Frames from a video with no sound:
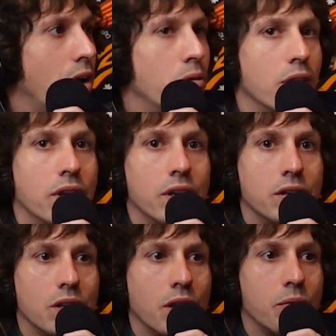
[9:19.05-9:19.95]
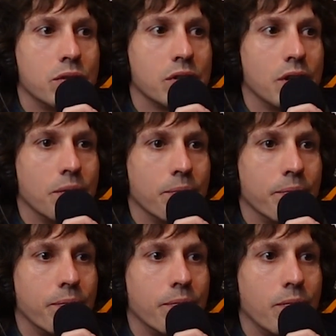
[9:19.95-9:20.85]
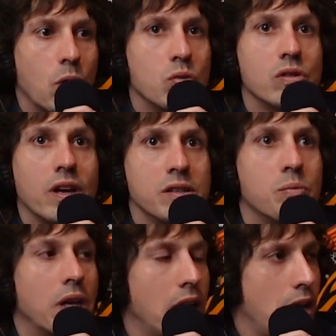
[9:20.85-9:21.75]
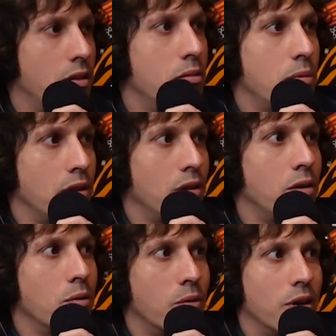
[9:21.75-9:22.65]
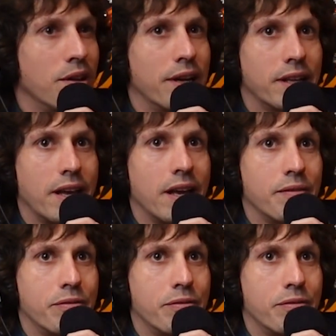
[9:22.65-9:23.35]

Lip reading: It was nice being out in the middle of nowhere like that